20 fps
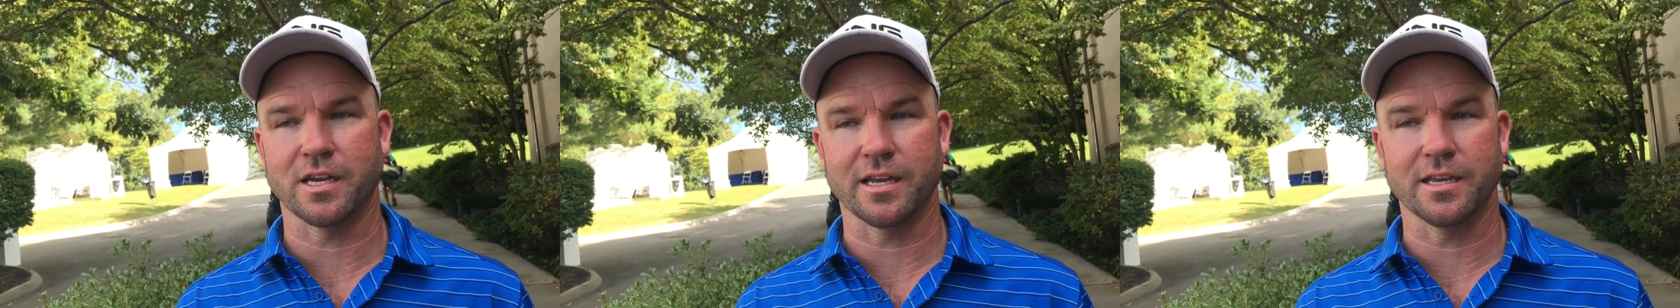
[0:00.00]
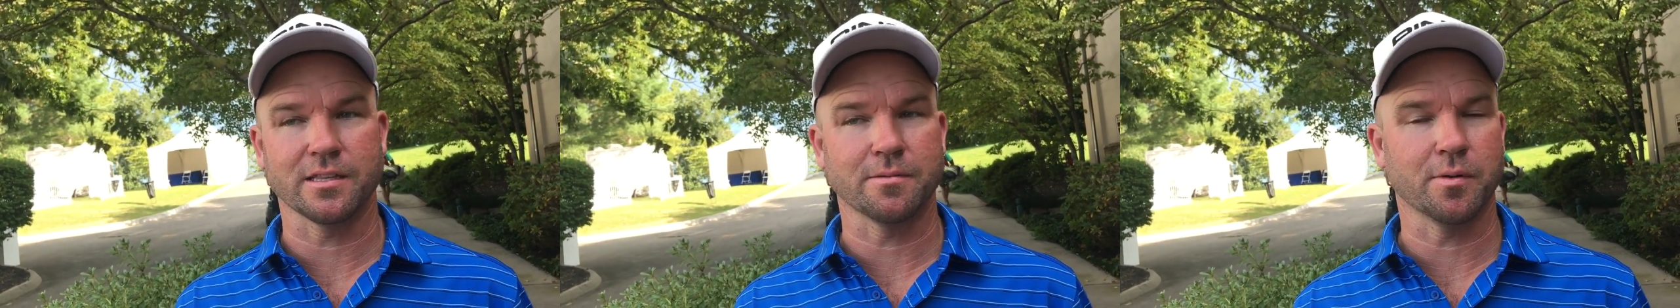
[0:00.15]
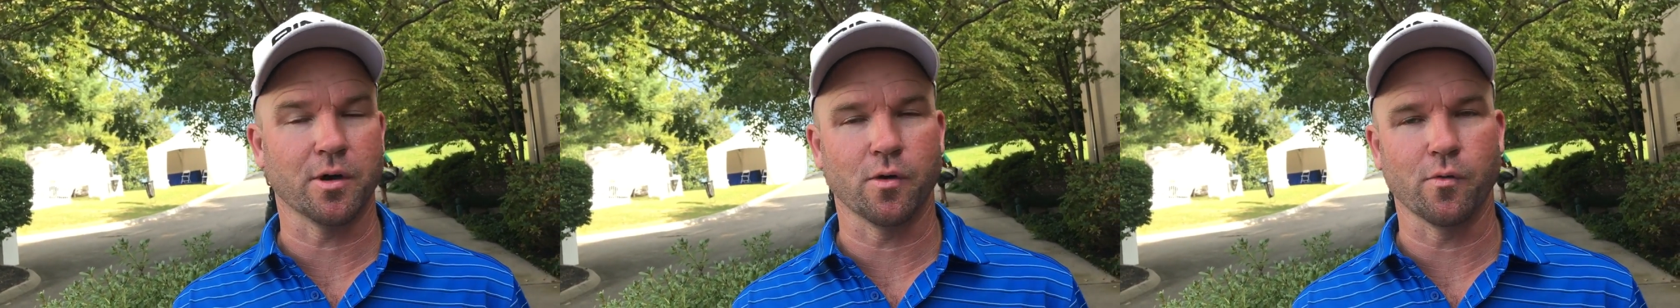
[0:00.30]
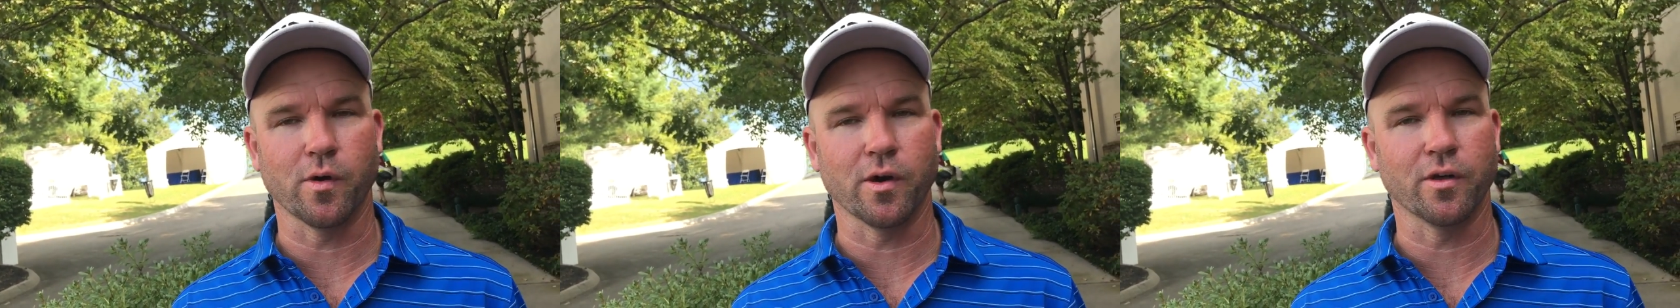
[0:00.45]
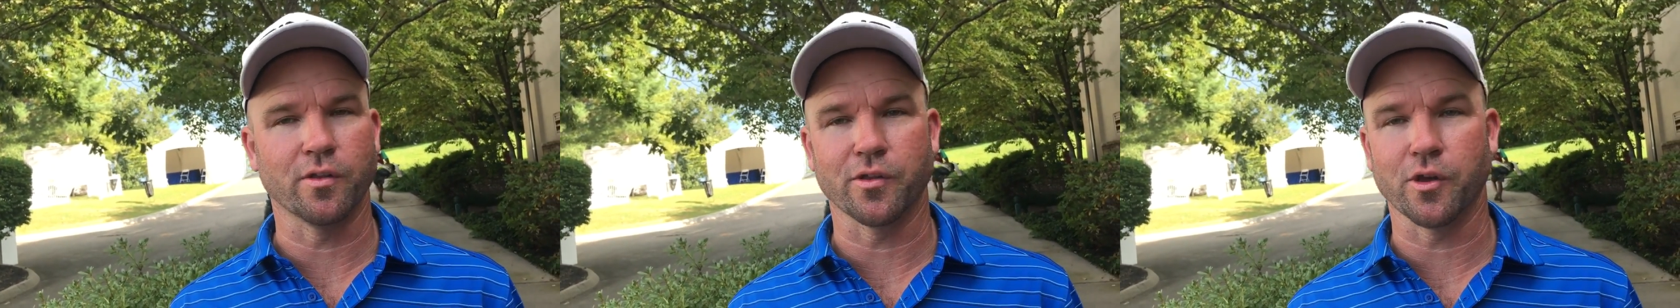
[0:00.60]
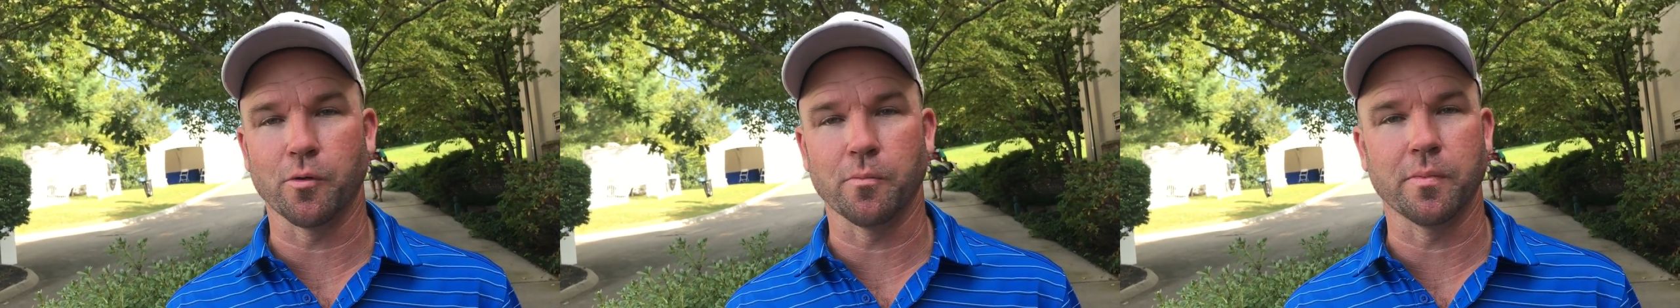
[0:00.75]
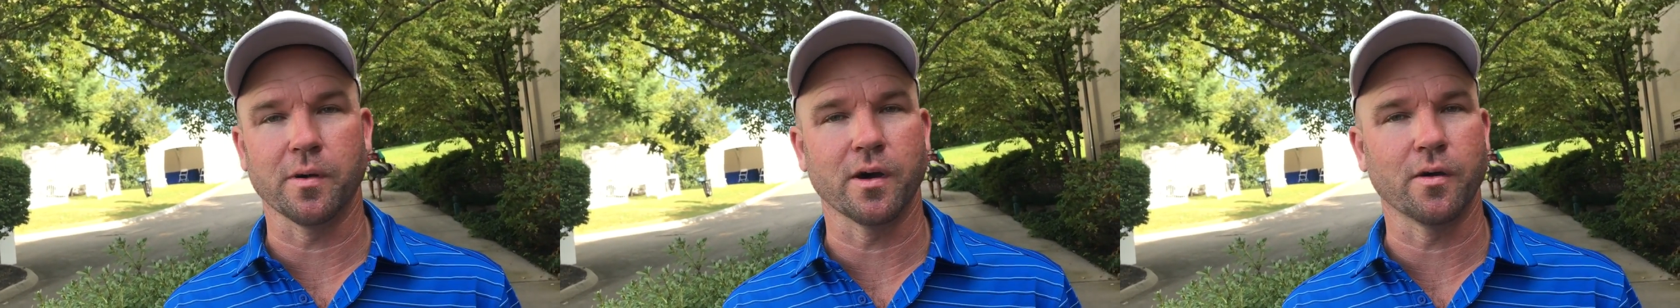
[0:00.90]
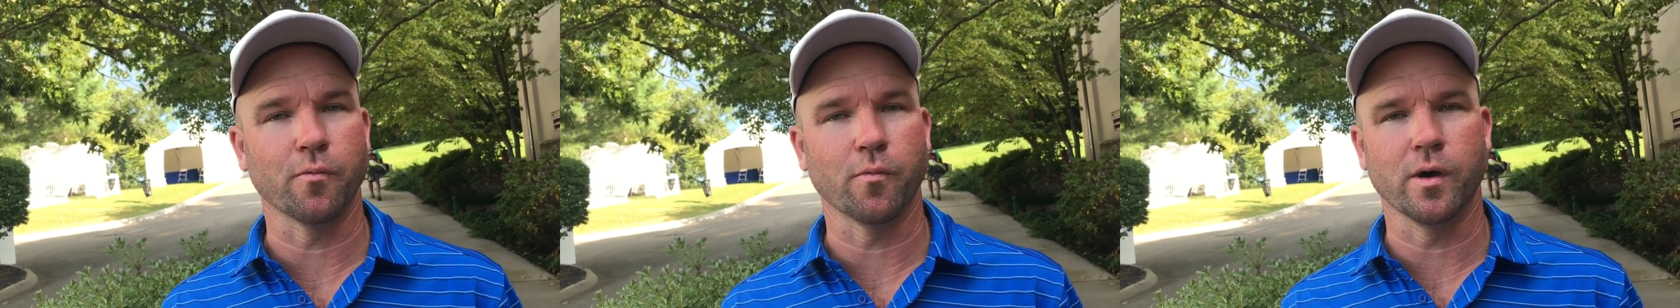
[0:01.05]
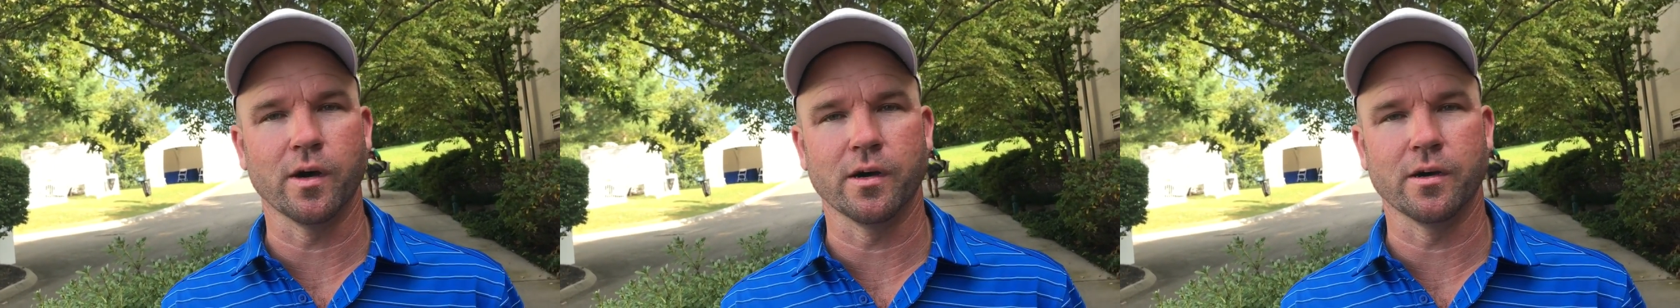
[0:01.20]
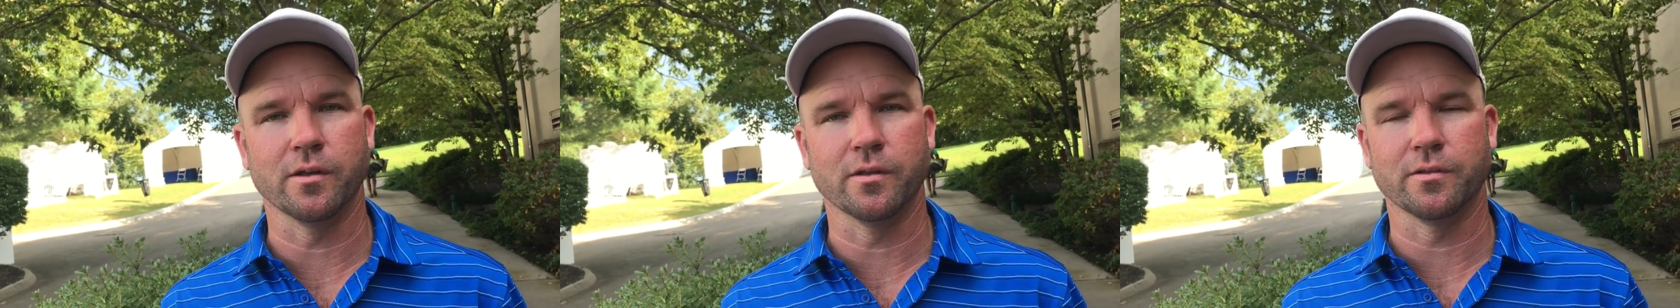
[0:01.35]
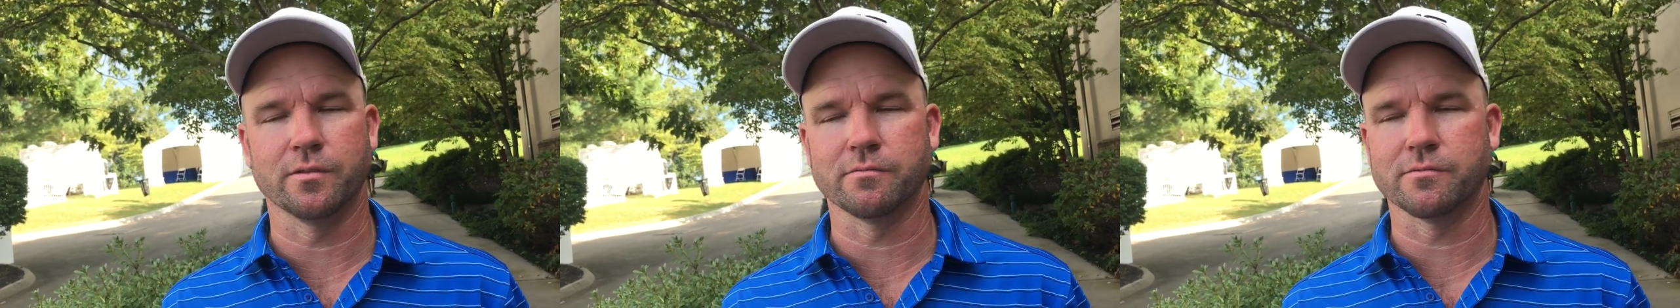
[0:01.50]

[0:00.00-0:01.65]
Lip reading: I hit the ball well and don't putt well,